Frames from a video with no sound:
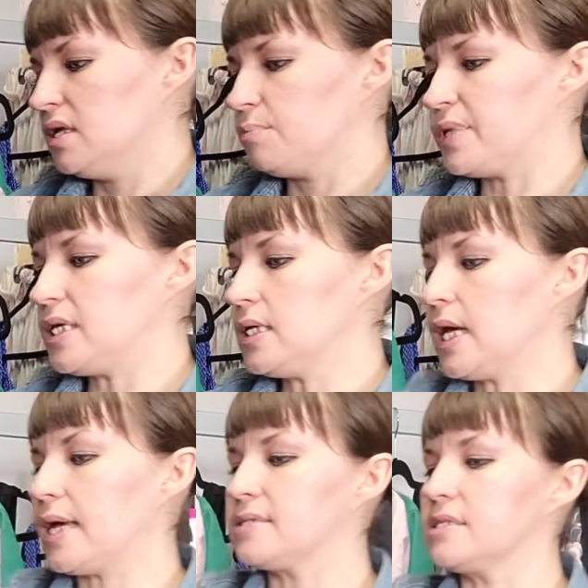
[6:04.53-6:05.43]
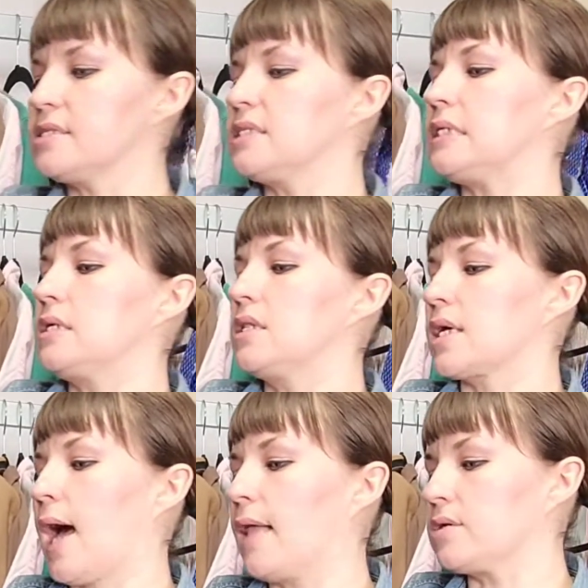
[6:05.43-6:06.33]
B and C, the
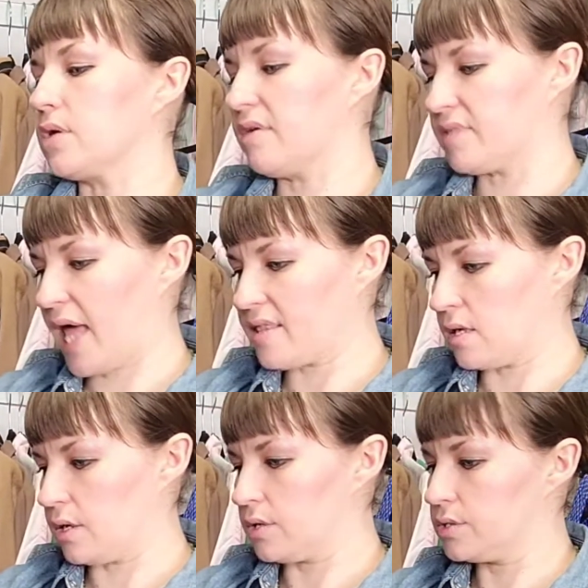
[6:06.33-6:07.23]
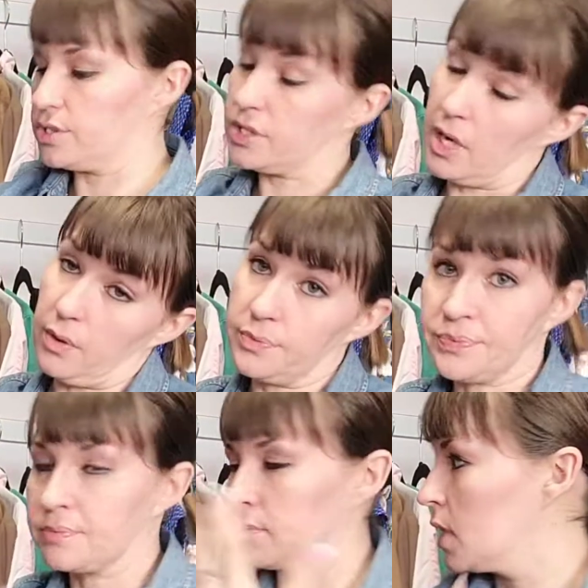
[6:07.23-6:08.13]
color of leather. So
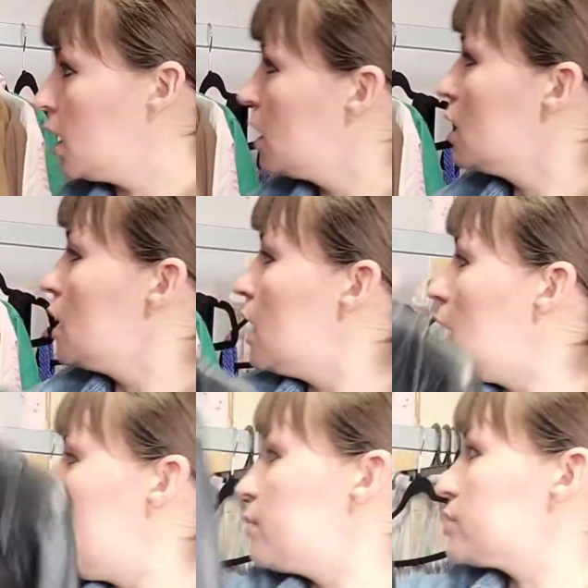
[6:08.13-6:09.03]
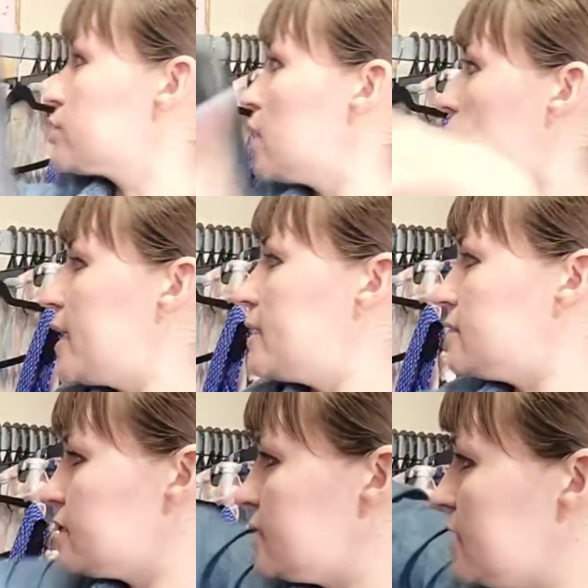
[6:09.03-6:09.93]
I will try and
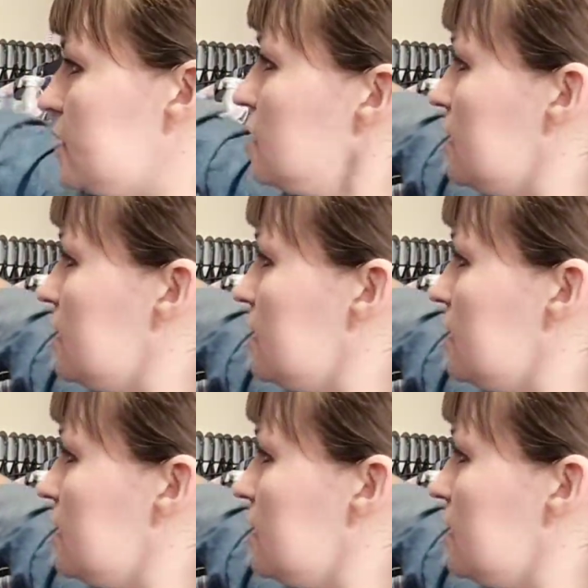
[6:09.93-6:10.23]
see.